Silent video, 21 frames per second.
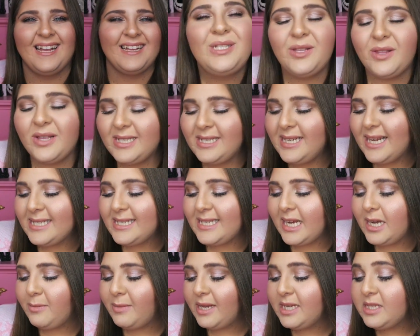So this next
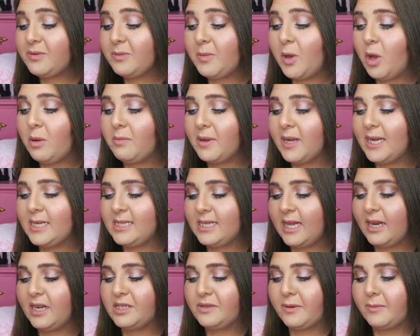item is from HomeGoods,
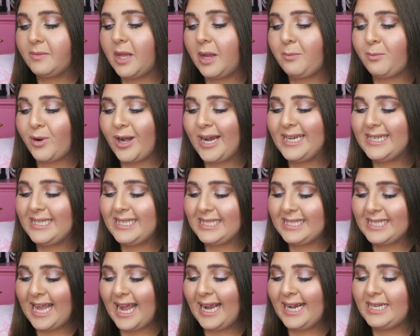and it's from that brand
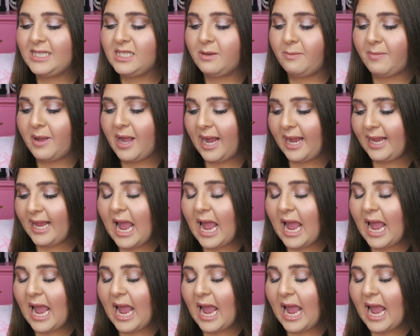Designed by